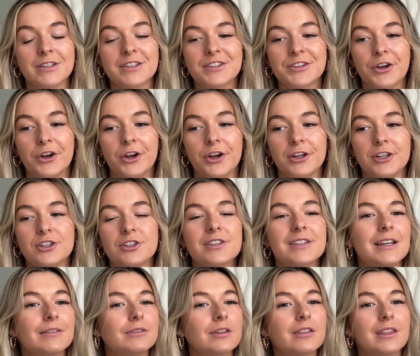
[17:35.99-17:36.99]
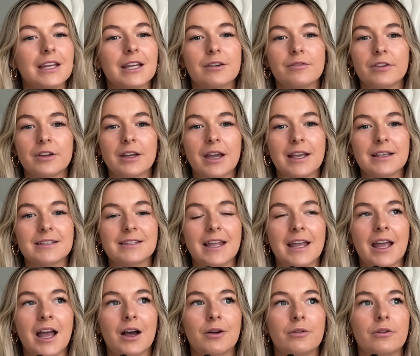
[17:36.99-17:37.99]
So you just have to think of it as
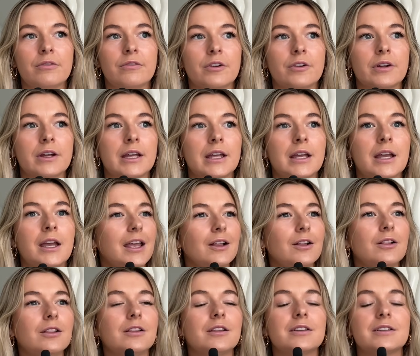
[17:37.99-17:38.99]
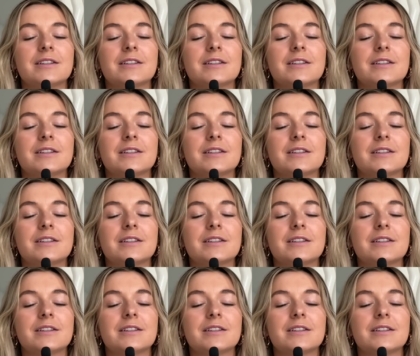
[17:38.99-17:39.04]
they are a very ill,